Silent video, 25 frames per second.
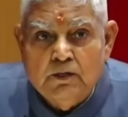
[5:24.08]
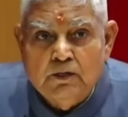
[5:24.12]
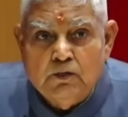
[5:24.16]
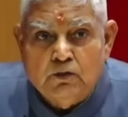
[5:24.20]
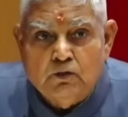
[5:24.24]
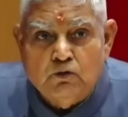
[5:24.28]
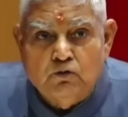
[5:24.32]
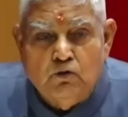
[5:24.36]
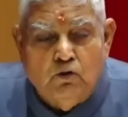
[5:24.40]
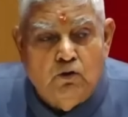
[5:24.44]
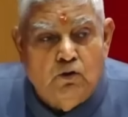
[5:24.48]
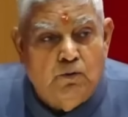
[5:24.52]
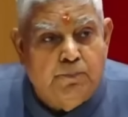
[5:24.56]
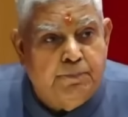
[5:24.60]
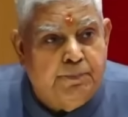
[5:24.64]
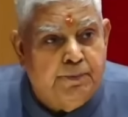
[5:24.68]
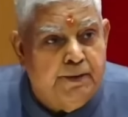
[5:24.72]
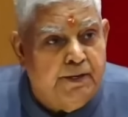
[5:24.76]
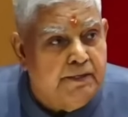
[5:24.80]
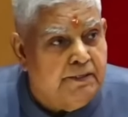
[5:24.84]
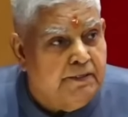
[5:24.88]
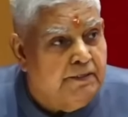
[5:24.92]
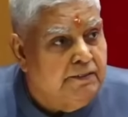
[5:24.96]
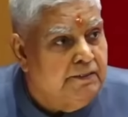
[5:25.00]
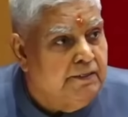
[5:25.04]
to
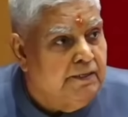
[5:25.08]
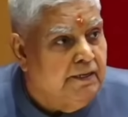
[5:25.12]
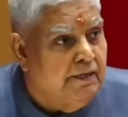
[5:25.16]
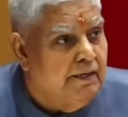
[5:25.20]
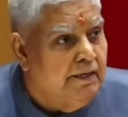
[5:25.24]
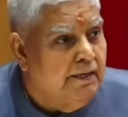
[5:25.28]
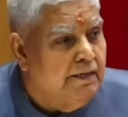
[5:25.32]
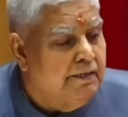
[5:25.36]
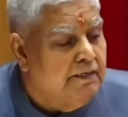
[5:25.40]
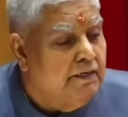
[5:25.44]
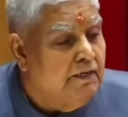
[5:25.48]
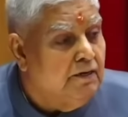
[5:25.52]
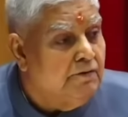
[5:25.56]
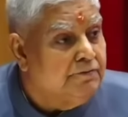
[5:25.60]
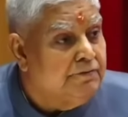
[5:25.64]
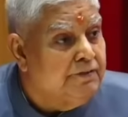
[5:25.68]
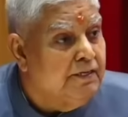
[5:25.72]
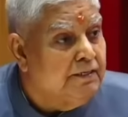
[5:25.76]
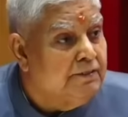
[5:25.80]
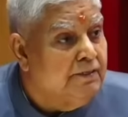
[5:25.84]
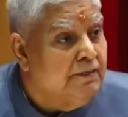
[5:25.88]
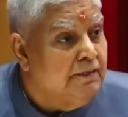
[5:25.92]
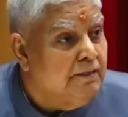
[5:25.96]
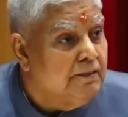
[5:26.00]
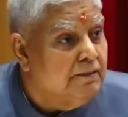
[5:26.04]
operate in the area of the
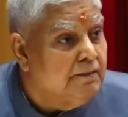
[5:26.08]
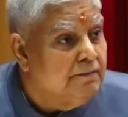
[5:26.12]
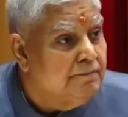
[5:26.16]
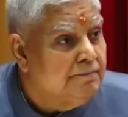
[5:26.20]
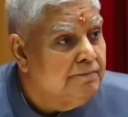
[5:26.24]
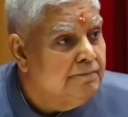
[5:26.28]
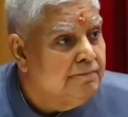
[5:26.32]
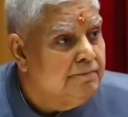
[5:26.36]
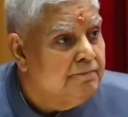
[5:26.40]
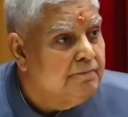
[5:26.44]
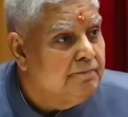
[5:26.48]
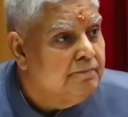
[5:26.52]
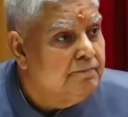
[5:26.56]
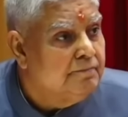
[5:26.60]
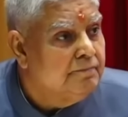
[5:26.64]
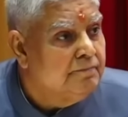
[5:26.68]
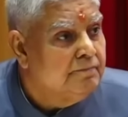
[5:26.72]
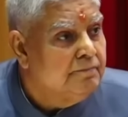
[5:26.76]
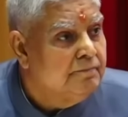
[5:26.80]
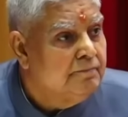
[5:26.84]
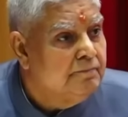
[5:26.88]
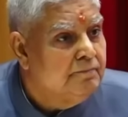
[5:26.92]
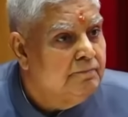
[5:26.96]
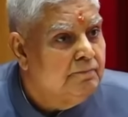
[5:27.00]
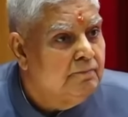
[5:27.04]
other?
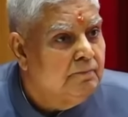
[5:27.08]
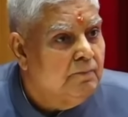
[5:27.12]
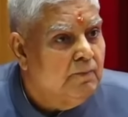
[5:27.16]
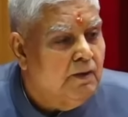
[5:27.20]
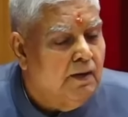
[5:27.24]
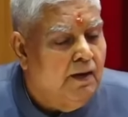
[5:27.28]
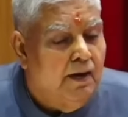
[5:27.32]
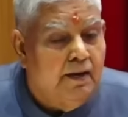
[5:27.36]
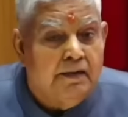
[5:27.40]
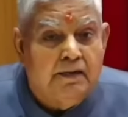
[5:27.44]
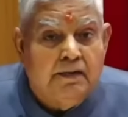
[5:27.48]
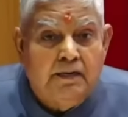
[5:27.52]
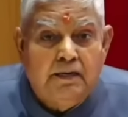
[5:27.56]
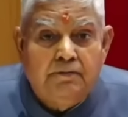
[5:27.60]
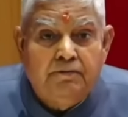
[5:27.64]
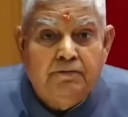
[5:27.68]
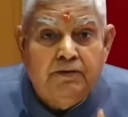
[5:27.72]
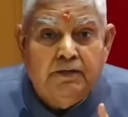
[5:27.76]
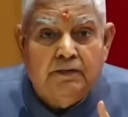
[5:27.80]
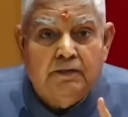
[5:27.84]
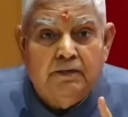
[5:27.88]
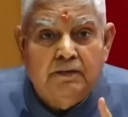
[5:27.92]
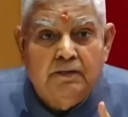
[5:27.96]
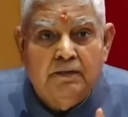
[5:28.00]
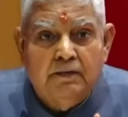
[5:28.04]
I leave
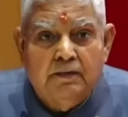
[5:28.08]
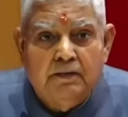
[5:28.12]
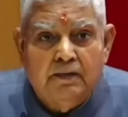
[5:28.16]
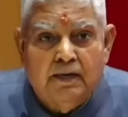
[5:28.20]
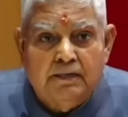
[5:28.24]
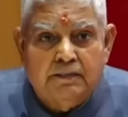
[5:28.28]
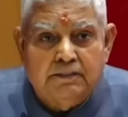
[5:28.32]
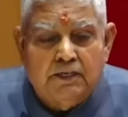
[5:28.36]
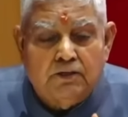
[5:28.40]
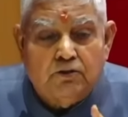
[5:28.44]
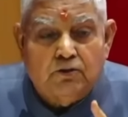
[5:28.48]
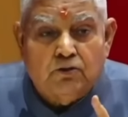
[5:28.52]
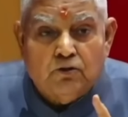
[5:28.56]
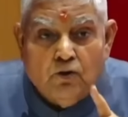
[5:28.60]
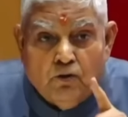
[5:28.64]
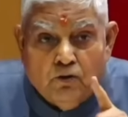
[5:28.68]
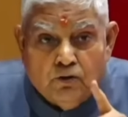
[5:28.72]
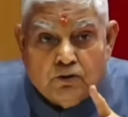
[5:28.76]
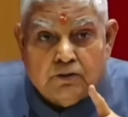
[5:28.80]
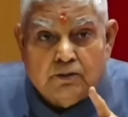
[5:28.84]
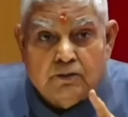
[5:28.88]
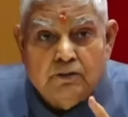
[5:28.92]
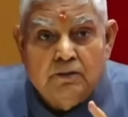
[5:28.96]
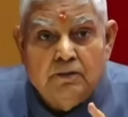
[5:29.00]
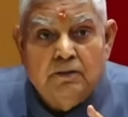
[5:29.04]
it as a thought
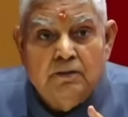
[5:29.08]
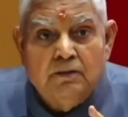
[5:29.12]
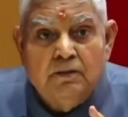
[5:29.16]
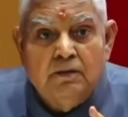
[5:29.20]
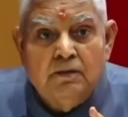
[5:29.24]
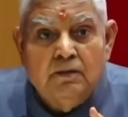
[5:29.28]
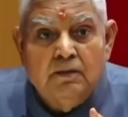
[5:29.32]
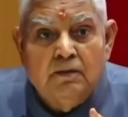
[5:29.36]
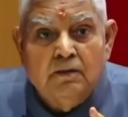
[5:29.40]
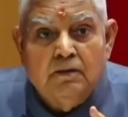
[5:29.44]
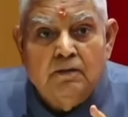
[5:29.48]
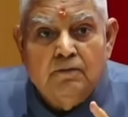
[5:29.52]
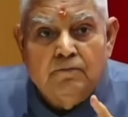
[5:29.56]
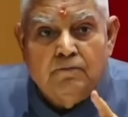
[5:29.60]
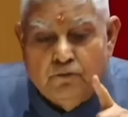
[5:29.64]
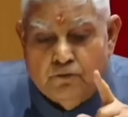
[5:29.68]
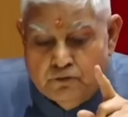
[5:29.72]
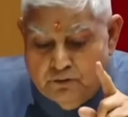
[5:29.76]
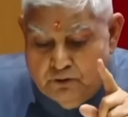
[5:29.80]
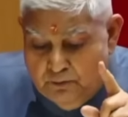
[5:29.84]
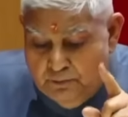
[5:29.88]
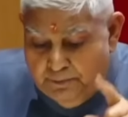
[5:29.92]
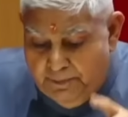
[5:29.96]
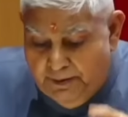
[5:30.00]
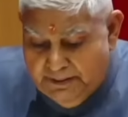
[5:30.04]
for
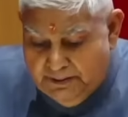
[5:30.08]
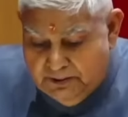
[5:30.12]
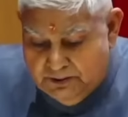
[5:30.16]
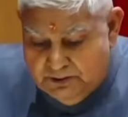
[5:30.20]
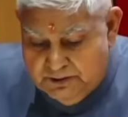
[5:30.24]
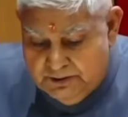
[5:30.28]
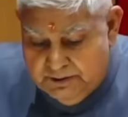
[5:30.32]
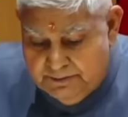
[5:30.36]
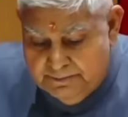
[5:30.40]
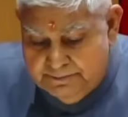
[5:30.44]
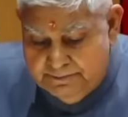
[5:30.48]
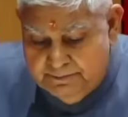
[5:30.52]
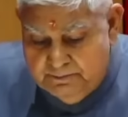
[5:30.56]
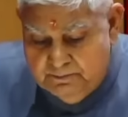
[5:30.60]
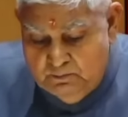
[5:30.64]
your minds.